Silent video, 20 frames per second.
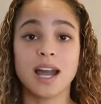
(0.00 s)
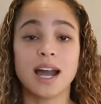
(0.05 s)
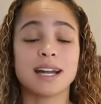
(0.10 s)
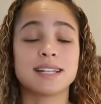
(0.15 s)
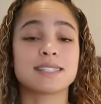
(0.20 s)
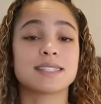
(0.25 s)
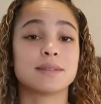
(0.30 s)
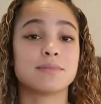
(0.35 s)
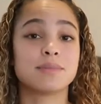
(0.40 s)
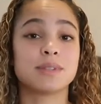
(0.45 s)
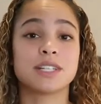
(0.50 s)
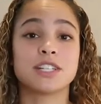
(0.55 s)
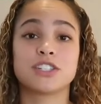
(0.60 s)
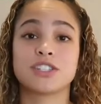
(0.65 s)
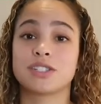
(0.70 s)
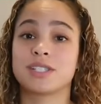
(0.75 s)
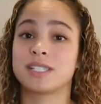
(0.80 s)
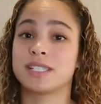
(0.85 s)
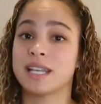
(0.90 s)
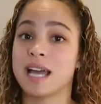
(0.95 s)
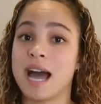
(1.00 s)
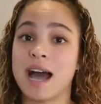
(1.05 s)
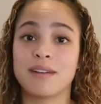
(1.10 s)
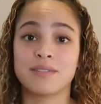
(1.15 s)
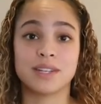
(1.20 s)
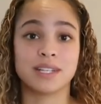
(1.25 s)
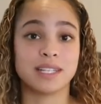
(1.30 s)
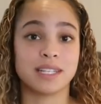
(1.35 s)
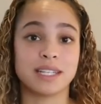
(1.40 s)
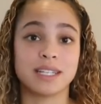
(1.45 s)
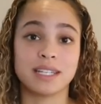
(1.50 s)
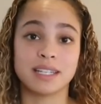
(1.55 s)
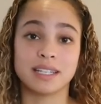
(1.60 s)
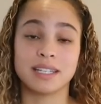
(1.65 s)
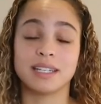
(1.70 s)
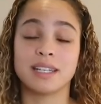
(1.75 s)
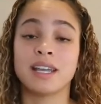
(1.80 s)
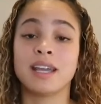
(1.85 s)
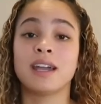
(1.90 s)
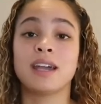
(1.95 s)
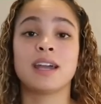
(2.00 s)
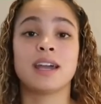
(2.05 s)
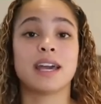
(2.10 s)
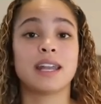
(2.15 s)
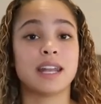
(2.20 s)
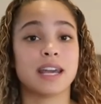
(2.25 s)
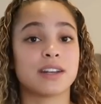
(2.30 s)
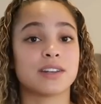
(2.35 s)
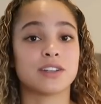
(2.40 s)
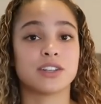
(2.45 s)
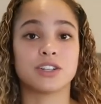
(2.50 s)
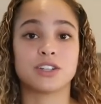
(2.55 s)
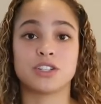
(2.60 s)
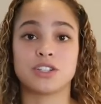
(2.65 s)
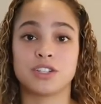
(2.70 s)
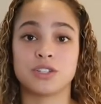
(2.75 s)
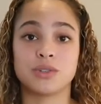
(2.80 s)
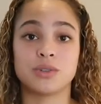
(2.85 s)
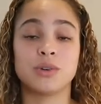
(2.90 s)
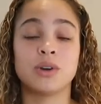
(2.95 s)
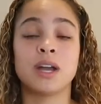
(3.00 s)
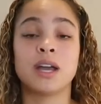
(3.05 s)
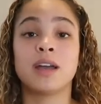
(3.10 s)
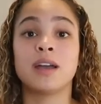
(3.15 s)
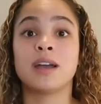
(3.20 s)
I simply just haven't needed an editor to do